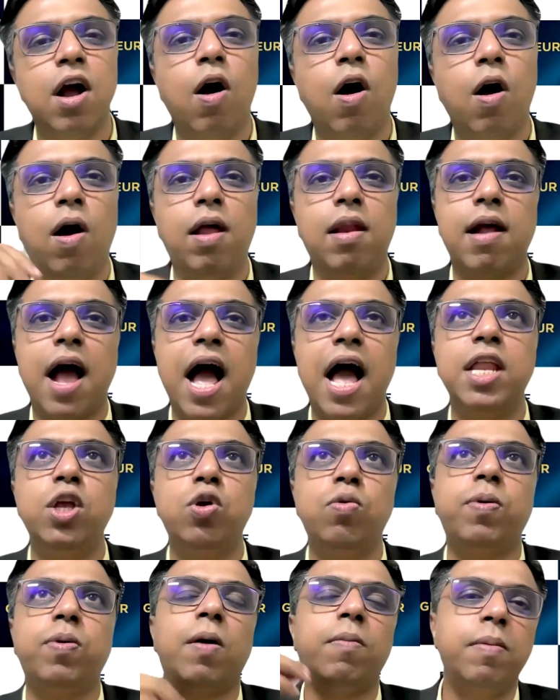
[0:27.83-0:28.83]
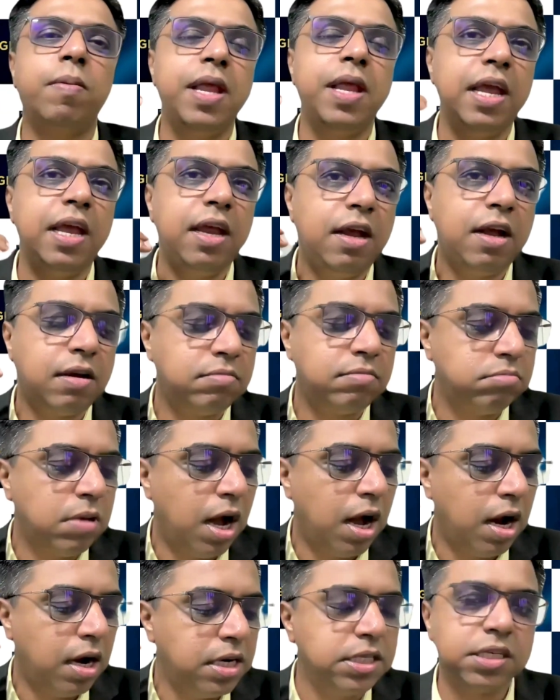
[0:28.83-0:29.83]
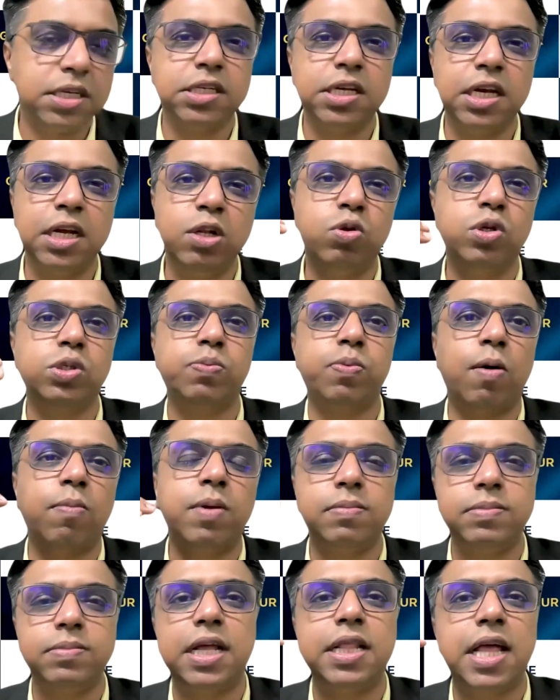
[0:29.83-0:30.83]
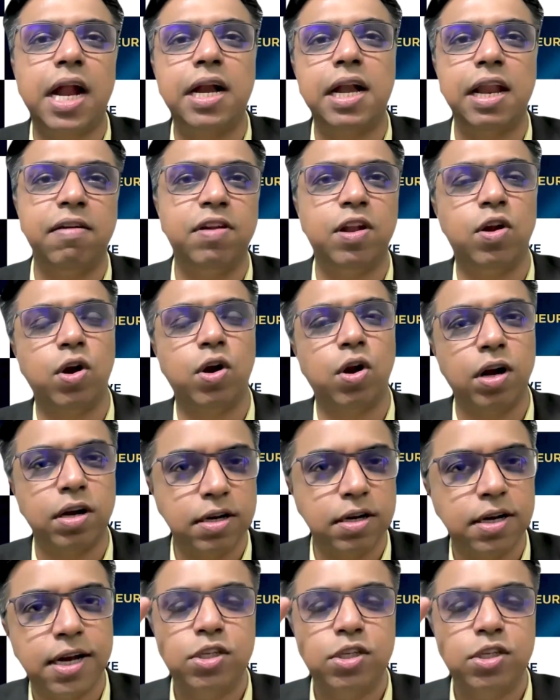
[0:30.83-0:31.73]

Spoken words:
Or are you probably discussing those problems at that level or not?